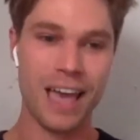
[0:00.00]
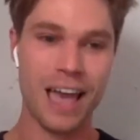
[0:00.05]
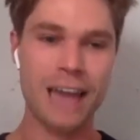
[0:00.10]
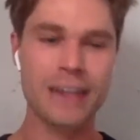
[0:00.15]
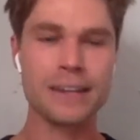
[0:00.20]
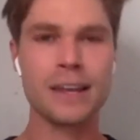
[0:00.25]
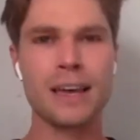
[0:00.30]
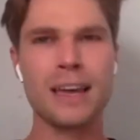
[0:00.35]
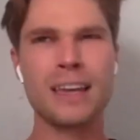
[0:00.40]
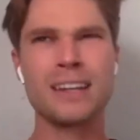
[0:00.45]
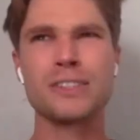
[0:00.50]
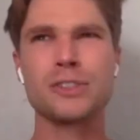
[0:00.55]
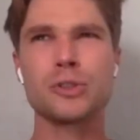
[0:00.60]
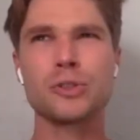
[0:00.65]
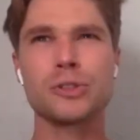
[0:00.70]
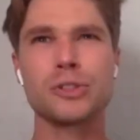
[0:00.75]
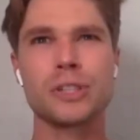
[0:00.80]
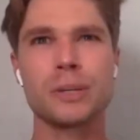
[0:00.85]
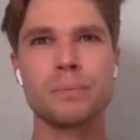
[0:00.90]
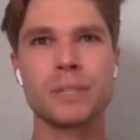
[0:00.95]
And it's
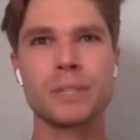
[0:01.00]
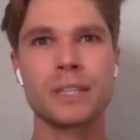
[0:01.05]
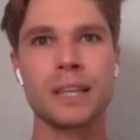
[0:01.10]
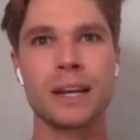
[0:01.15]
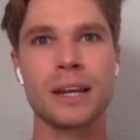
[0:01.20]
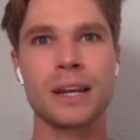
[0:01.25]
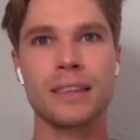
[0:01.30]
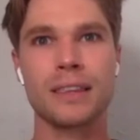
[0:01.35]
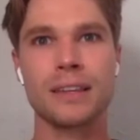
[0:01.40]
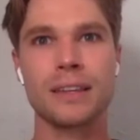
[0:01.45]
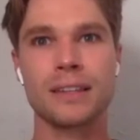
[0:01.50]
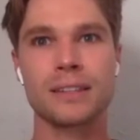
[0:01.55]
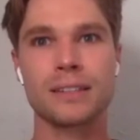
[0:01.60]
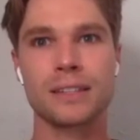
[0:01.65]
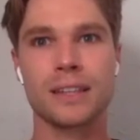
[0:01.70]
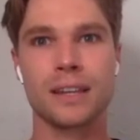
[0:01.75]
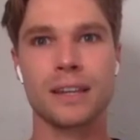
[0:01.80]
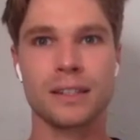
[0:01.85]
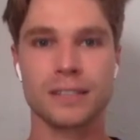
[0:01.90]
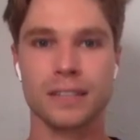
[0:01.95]
also something that I think as
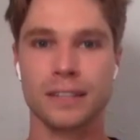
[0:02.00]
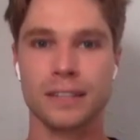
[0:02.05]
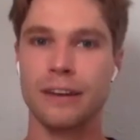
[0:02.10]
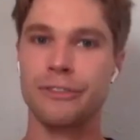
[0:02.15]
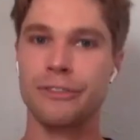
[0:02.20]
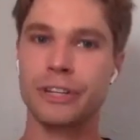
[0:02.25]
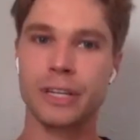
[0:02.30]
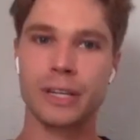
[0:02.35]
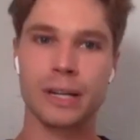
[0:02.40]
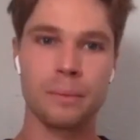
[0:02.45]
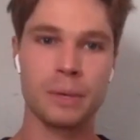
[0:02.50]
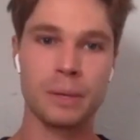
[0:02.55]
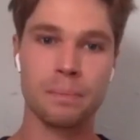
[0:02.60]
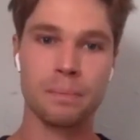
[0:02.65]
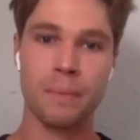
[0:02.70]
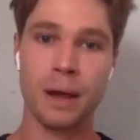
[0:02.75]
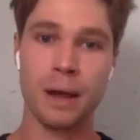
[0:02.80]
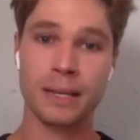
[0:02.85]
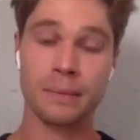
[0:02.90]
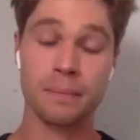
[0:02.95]
a young South African, I
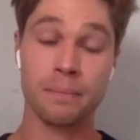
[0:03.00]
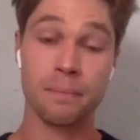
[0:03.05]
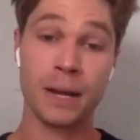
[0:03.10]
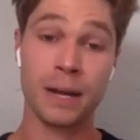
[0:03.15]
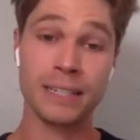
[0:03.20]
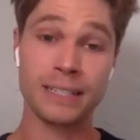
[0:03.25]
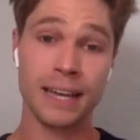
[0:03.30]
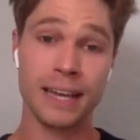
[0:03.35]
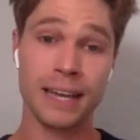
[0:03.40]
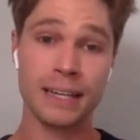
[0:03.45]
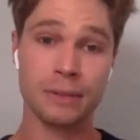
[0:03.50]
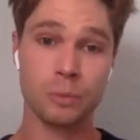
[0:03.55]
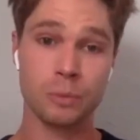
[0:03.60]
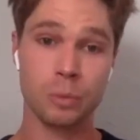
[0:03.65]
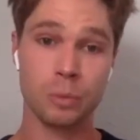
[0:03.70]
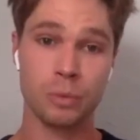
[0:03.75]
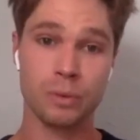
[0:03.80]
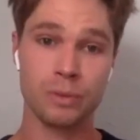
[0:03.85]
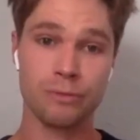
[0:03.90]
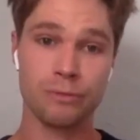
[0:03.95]
mean, my dad
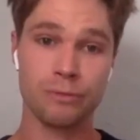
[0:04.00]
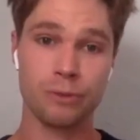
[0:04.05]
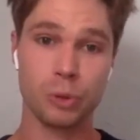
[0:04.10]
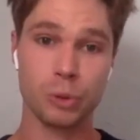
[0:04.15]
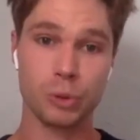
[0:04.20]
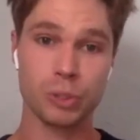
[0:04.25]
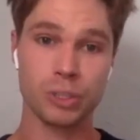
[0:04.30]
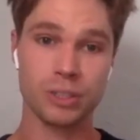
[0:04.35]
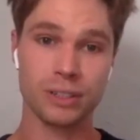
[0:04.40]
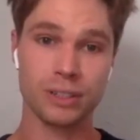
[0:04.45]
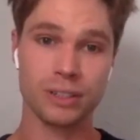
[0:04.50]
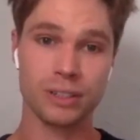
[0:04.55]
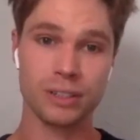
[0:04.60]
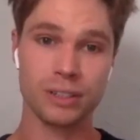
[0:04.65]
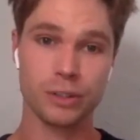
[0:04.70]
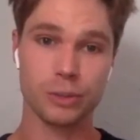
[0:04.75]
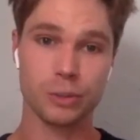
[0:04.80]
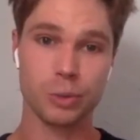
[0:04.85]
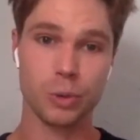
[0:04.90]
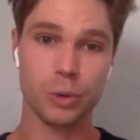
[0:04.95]
fought in
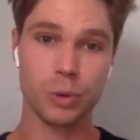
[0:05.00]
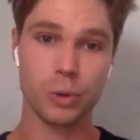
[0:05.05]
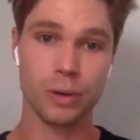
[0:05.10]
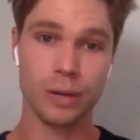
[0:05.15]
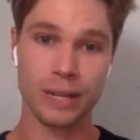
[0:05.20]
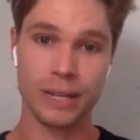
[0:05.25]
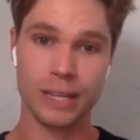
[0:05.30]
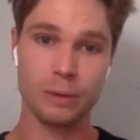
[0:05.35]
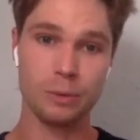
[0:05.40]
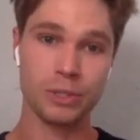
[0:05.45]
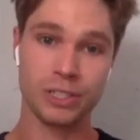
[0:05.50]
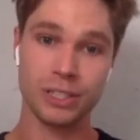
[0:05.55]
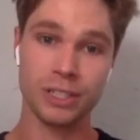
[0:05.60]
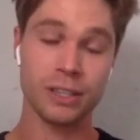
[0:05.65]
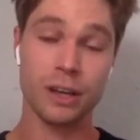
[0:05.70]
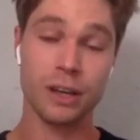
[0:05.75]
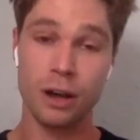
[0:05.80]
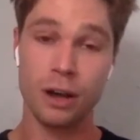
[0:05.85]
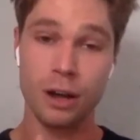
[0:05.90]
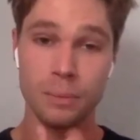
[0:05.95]
this war, and he was
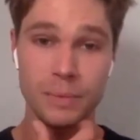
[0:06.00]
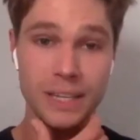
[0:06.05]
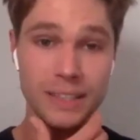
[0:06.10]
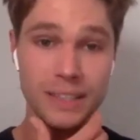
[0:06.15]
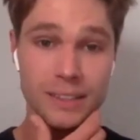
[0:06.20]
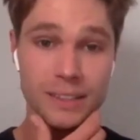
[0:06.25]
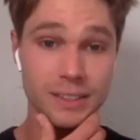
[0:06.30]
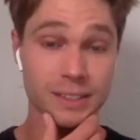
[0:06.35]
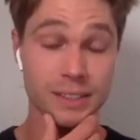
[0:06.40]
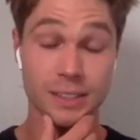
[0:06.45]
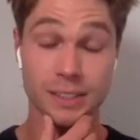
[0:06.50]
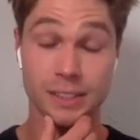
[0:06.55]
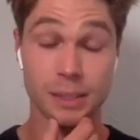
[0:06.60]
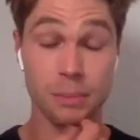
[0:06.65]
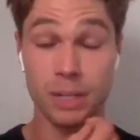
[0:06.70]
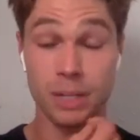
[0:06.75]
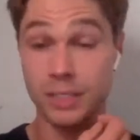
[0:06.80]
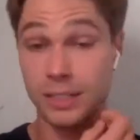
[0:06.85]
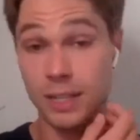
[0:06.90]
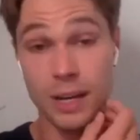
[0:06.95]
in the army at this
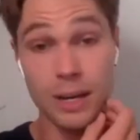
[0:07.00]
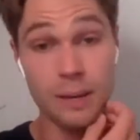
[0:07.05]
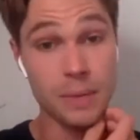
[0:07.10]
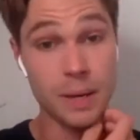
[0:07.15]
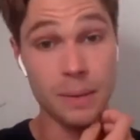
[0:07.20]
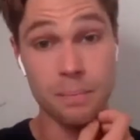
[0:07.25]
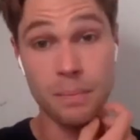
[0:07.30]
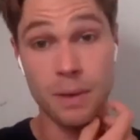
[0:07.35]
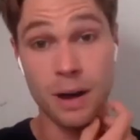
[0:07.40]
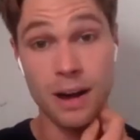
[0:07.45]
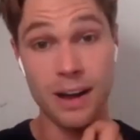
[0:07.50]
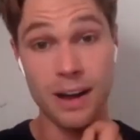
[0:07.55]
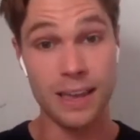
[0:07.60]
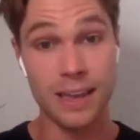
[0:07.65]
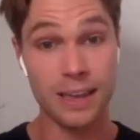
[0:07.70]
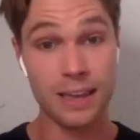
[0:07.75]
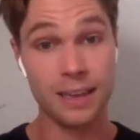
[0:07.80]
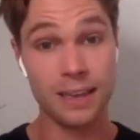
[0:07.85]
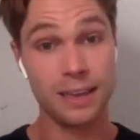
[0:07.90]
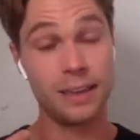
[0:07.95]
similar time that
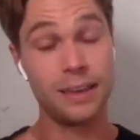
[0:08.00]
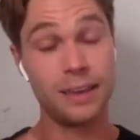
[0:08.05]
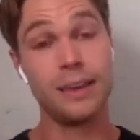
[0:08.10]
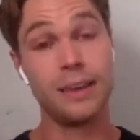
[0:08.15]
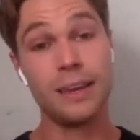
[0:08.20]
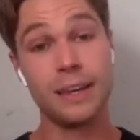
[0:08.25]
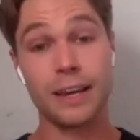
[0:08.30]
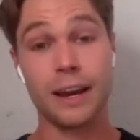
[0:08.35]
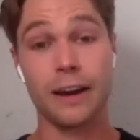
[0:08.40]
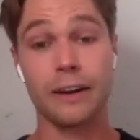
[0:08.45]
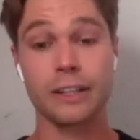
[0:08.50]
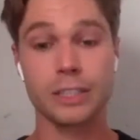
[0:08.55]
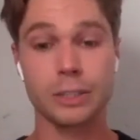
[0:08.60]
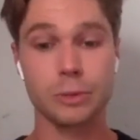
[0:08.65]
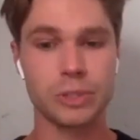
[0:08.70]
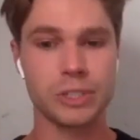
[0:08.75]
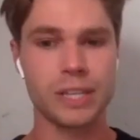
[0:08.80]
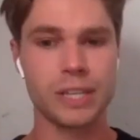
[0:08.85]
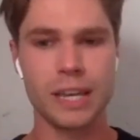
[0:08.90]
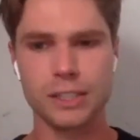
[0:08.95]
my
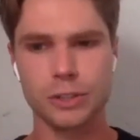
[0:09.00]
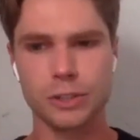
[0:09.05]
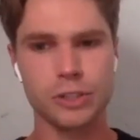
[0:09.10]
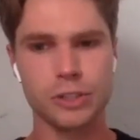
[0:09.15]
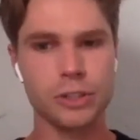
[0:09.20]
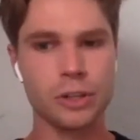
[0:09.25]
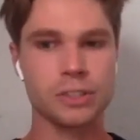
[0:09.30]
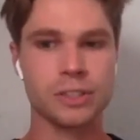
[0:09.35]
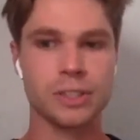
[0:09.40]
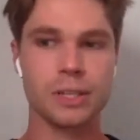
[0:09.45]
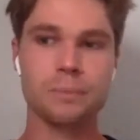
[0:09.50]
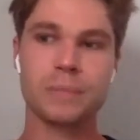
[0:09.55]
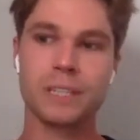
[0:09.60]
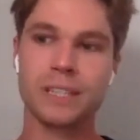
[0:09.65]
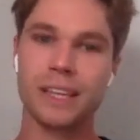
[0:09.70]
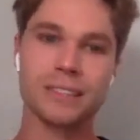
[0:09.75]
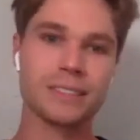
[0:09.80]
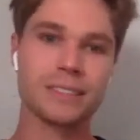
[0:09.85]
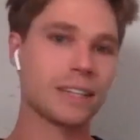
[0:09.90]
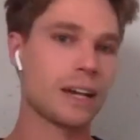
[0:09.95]
character was there. So it's not
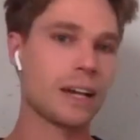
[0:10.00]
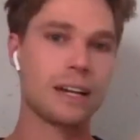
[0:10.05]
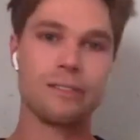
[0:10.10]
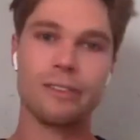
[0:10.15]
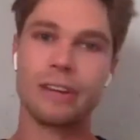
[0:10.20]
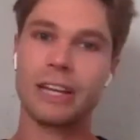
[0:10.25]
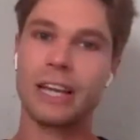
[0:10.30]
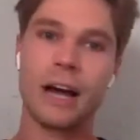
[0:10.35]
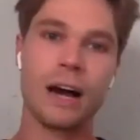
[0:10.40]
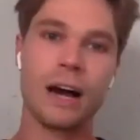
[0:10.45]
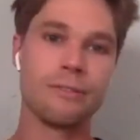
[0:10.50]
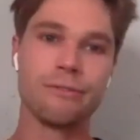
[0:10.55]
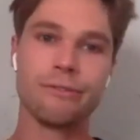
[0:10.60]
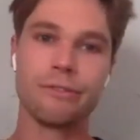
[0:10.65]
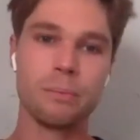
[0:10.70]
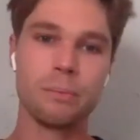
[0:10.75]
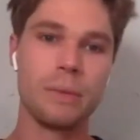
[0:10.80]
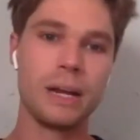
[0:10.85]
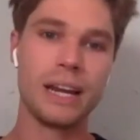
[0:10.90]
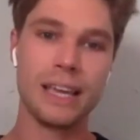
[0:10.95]
something that's like kind of like
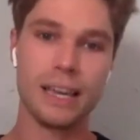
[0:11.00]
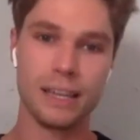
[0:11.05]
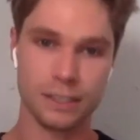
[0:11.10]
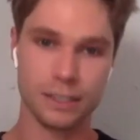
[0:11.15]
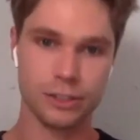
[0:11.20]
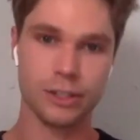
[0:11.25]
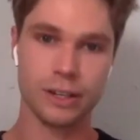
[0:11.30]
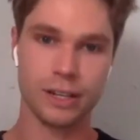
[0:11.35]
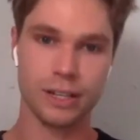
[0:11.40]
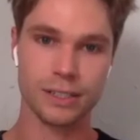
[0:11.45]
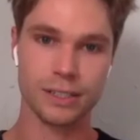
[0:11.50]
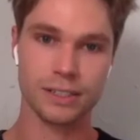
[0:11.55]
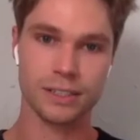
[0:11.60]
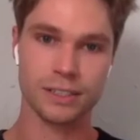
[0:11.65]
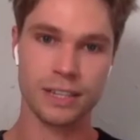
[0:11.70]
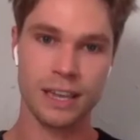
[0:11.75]
unfamiliar to us.